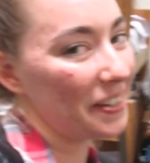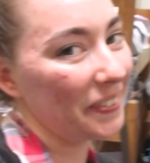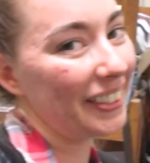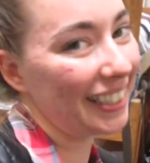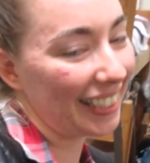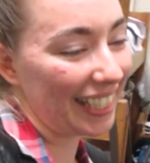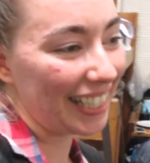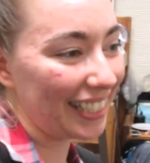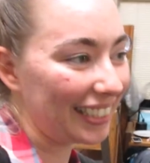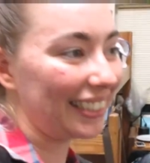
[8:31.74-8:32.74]
We'll
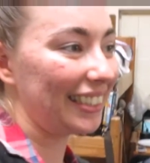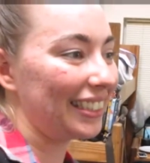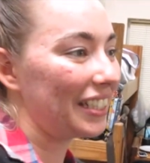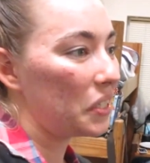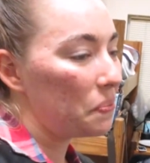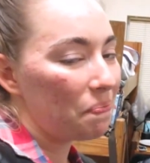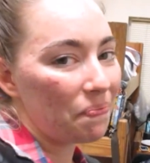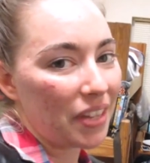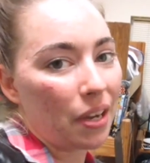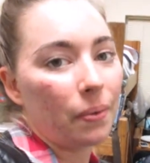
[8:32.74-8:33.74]
see.
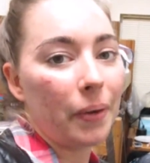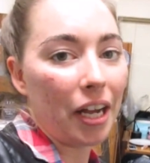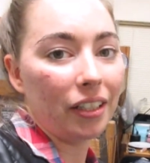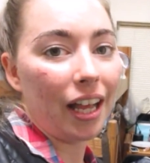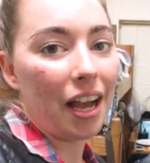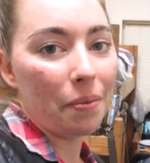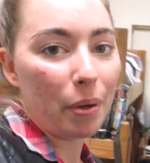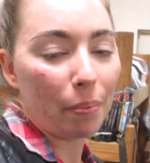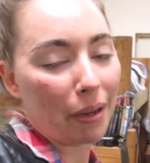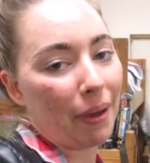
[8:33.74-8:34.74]
Well,
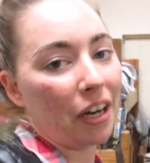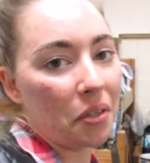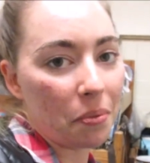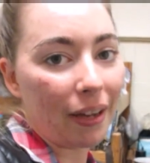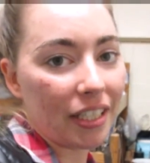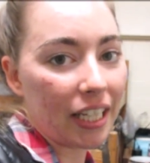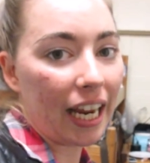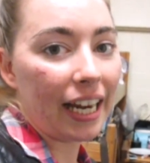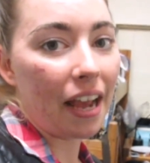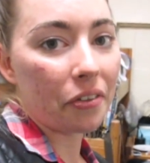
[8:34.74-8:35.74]
my battery's about to die
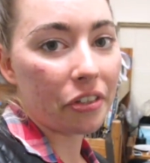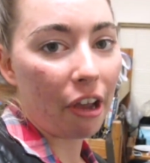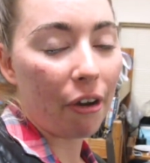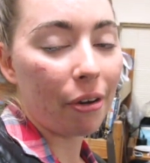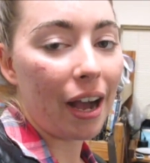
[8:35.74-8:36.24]
now, so,